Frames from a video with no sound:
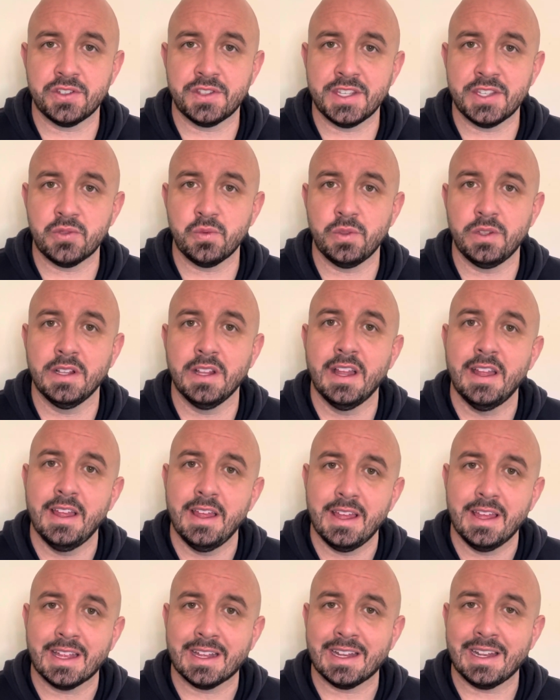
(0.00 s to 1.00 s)
This will
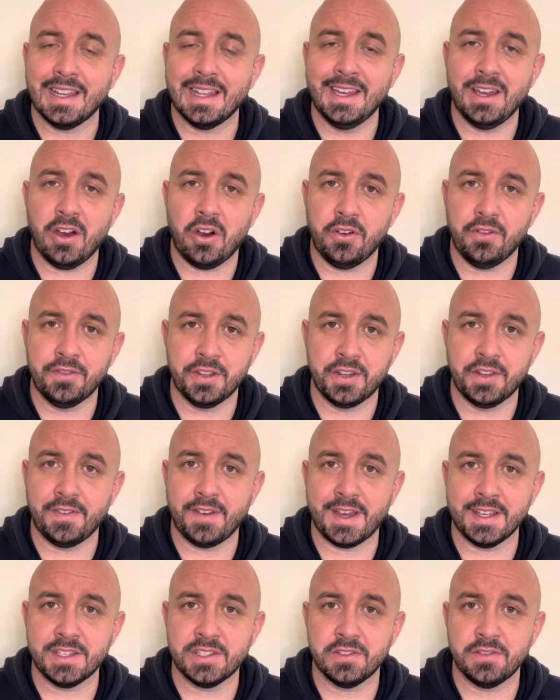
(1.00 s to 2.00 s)
clear off the
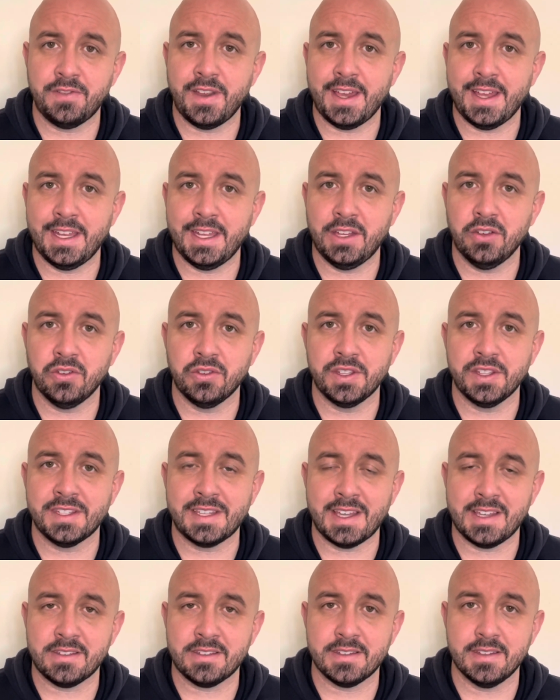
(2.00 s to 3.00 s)
device of any other
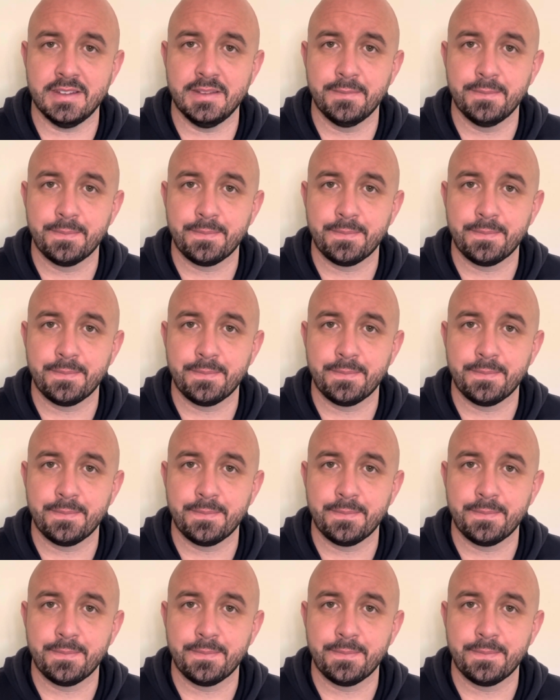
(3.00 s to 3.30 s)
testing.